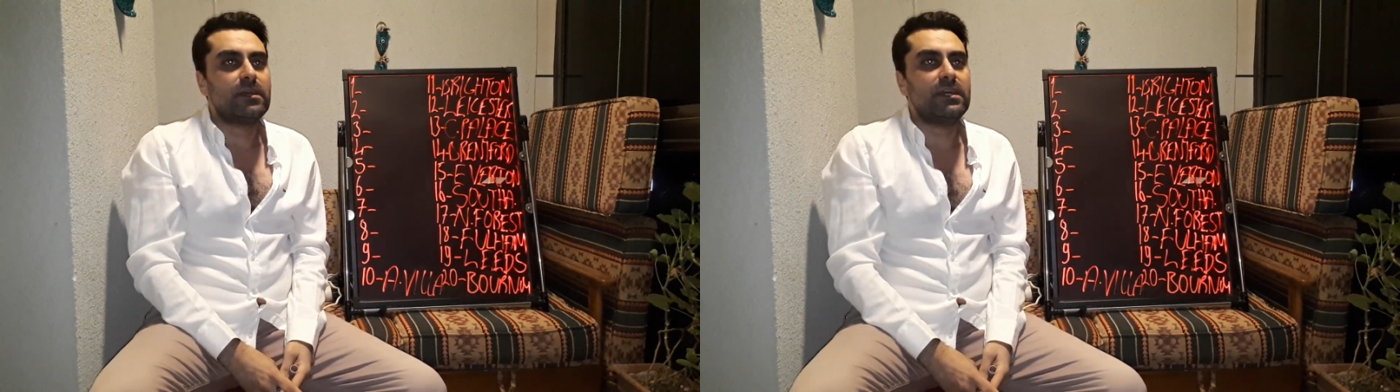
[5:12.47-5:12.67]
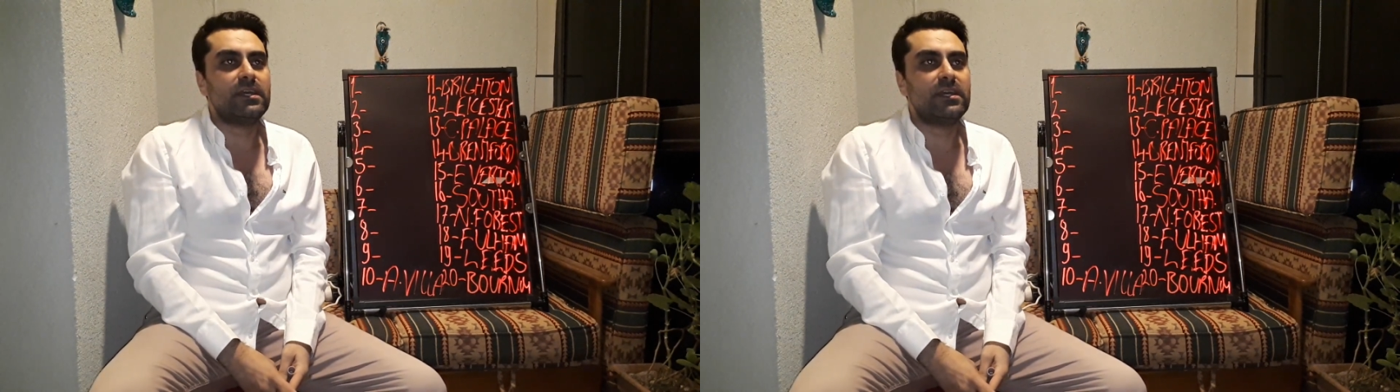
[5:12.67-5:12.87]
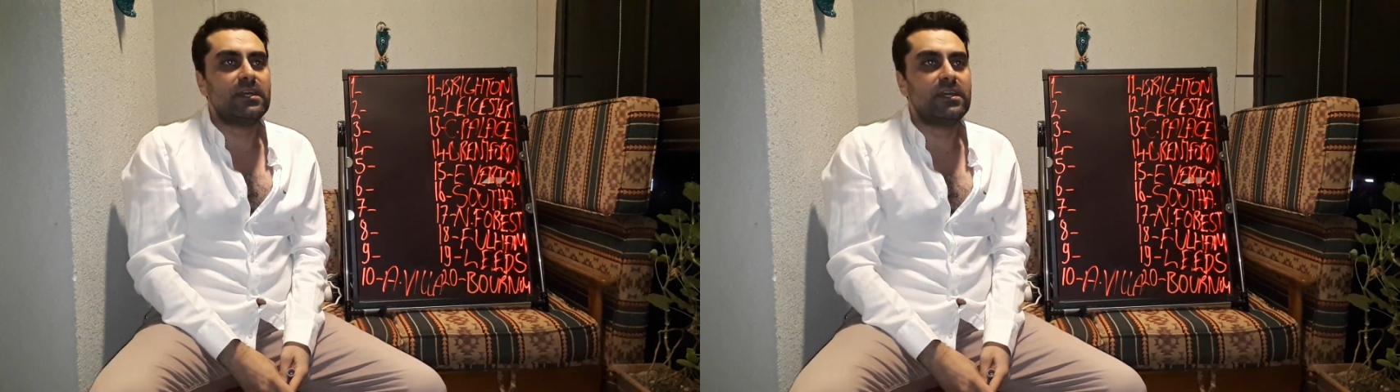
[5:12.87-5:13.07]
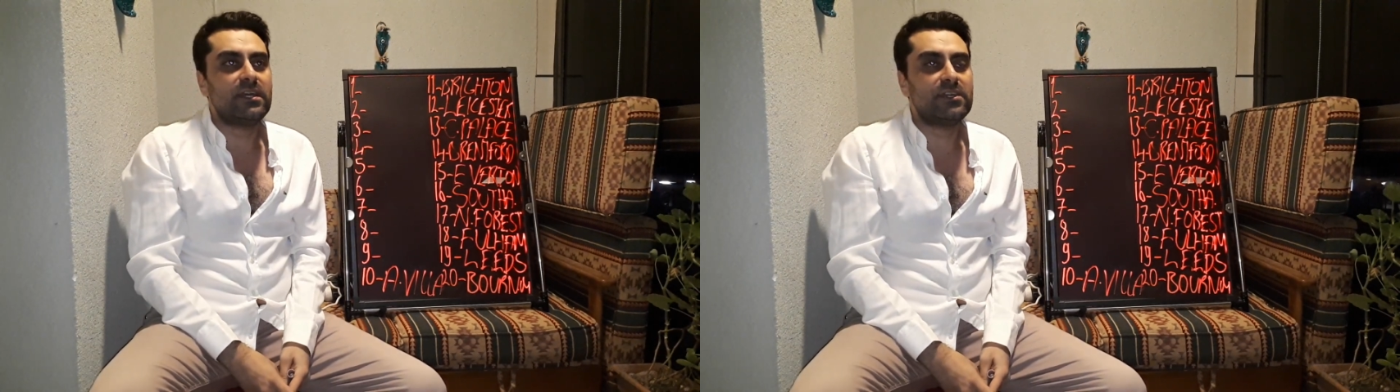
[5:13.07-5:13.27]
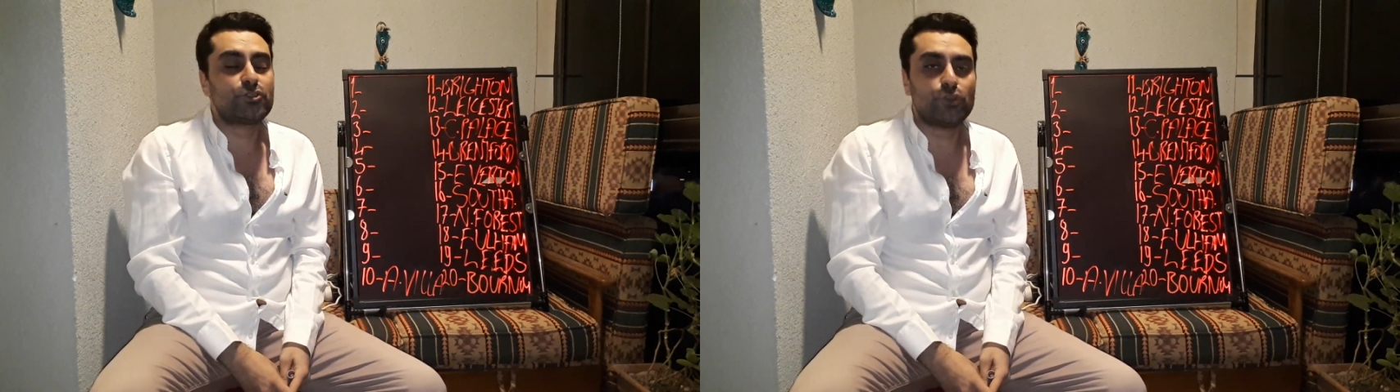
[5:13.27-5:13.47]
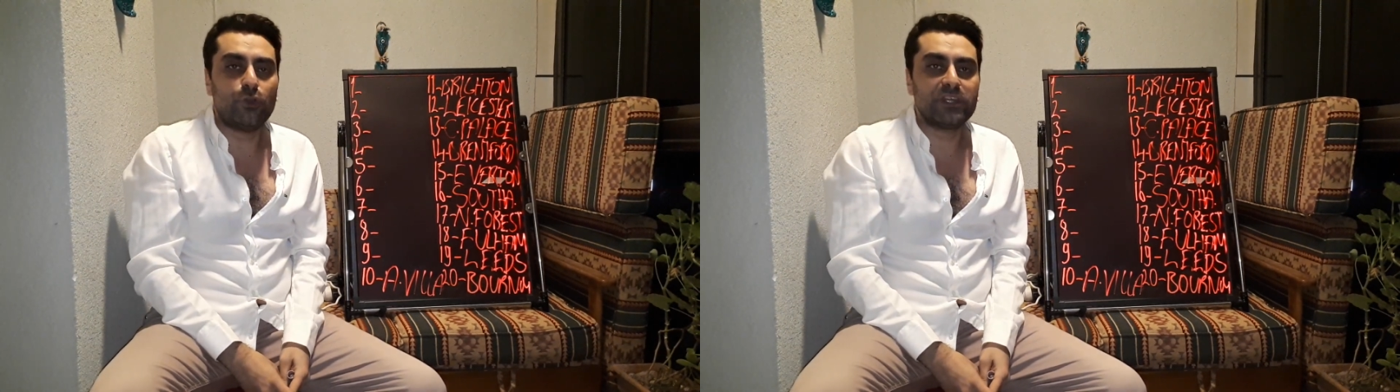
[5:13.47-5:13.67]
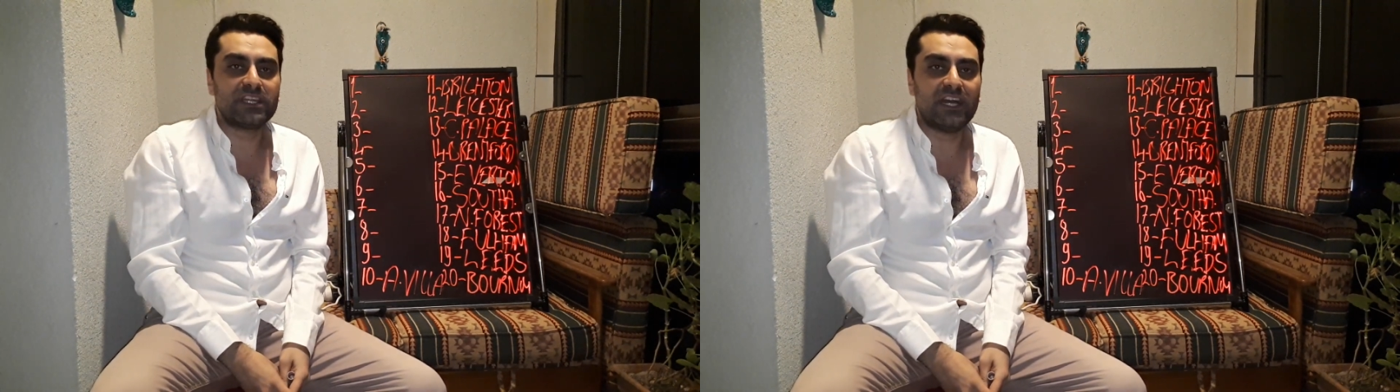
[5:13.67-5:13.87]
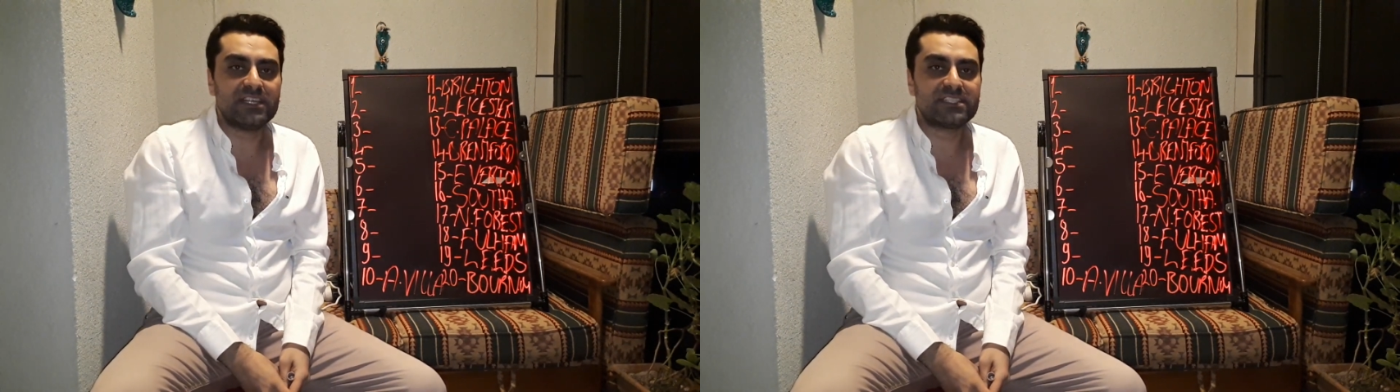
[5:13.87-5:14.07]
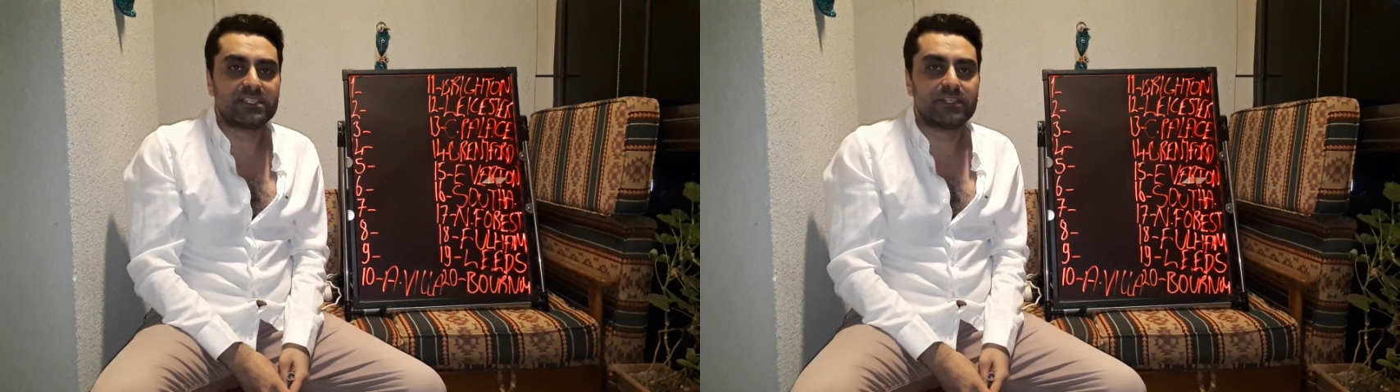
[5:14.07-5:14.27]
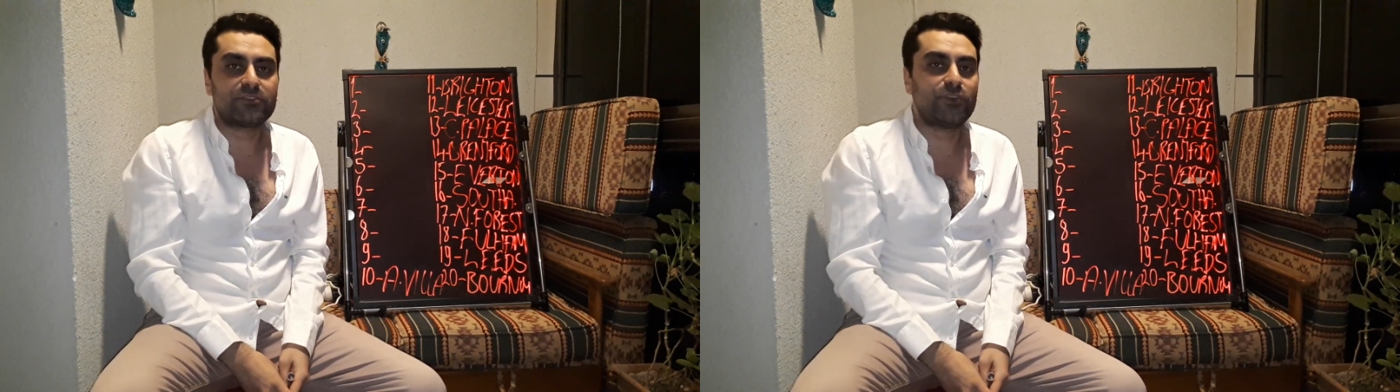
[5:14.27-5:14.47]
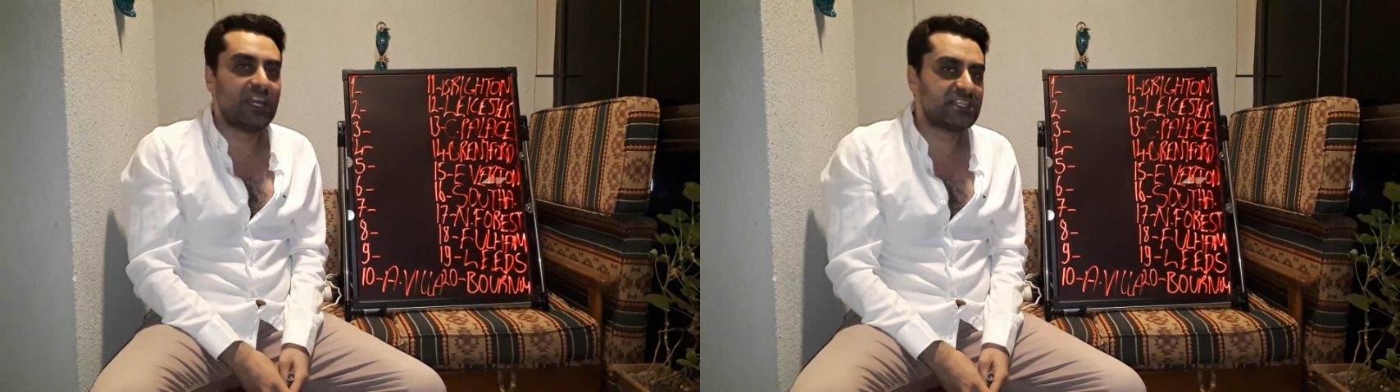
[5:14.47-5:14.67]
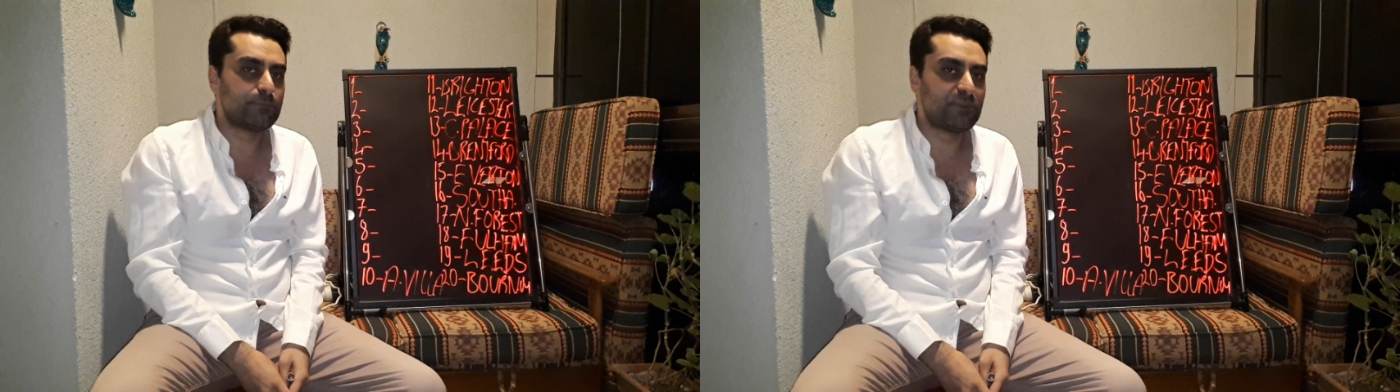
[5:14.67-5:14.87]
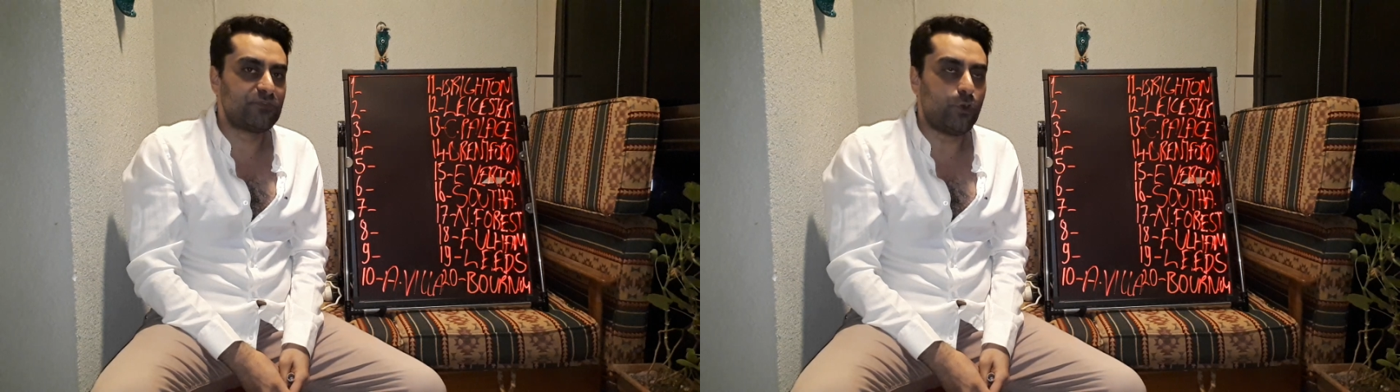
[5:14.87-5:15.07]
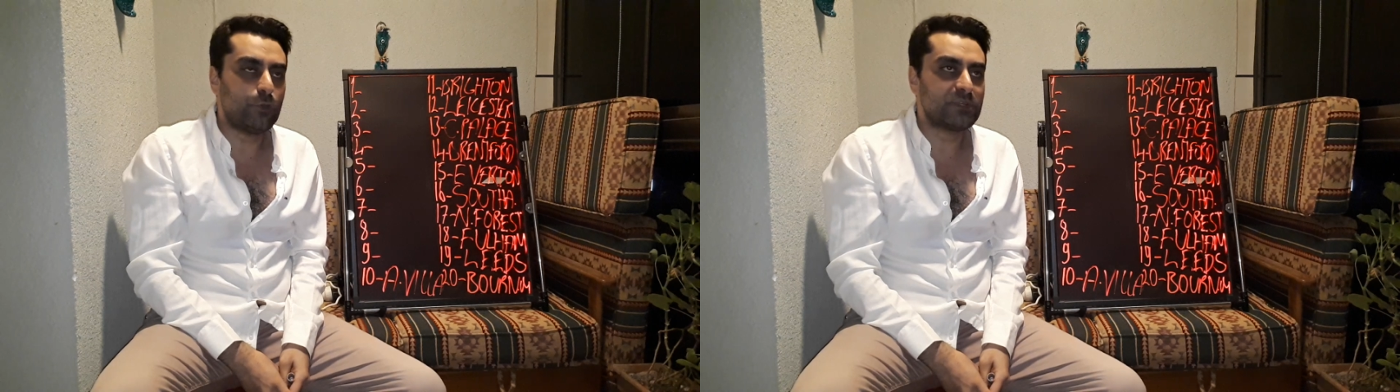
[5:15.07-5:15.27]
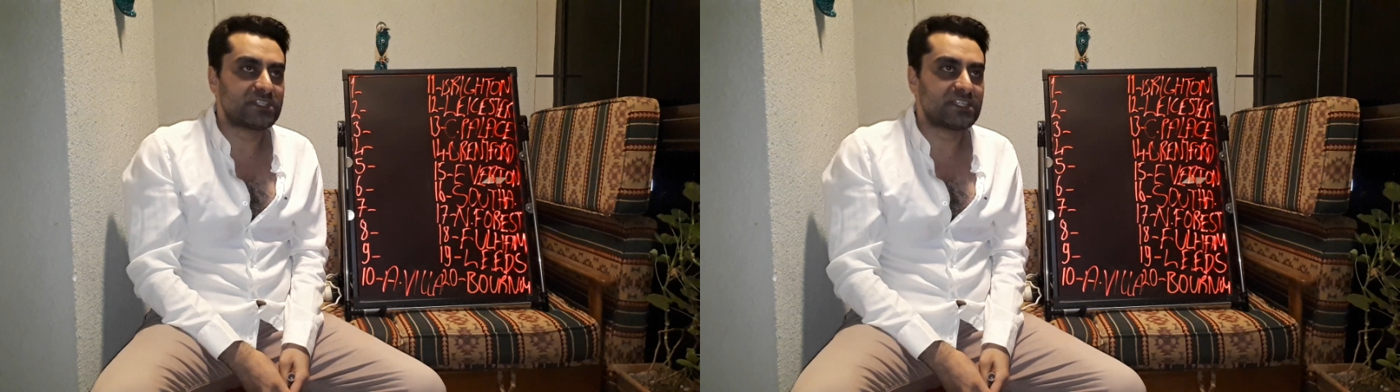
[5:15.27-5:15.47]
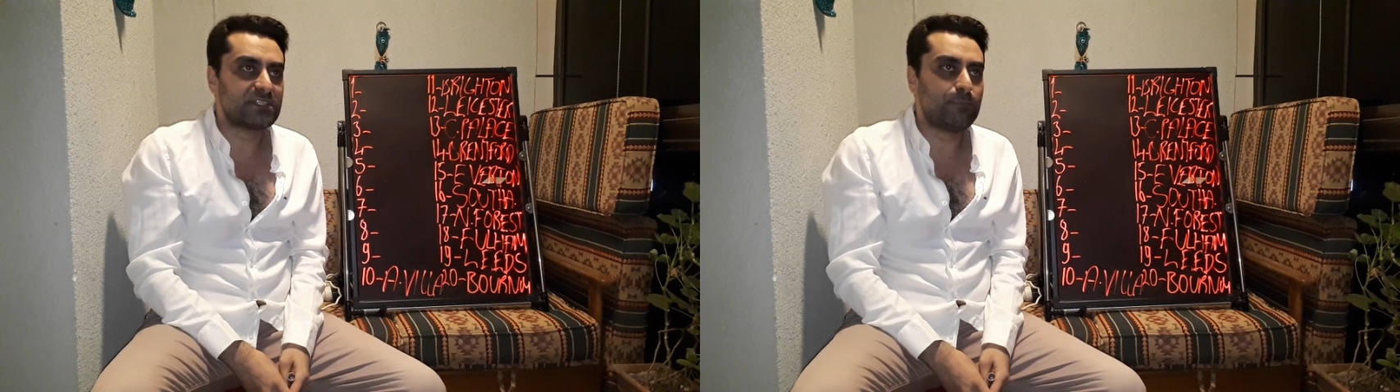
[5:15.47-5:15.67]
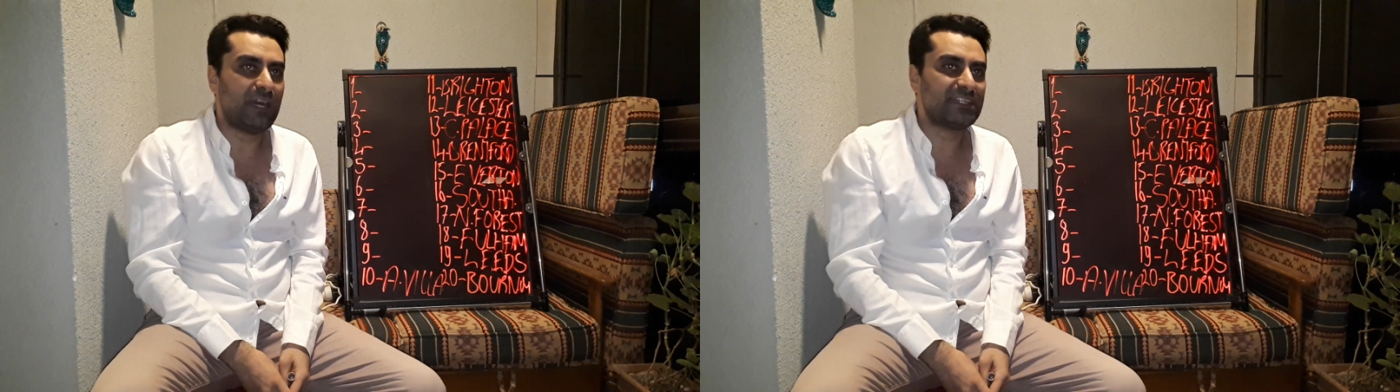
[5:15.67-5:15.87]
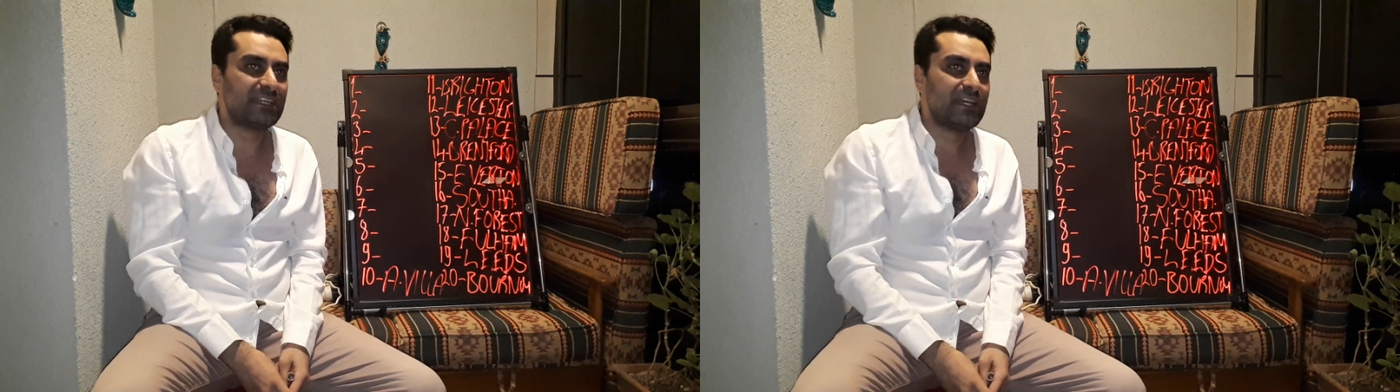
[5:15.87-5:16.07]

uh, showing us crazy performances, but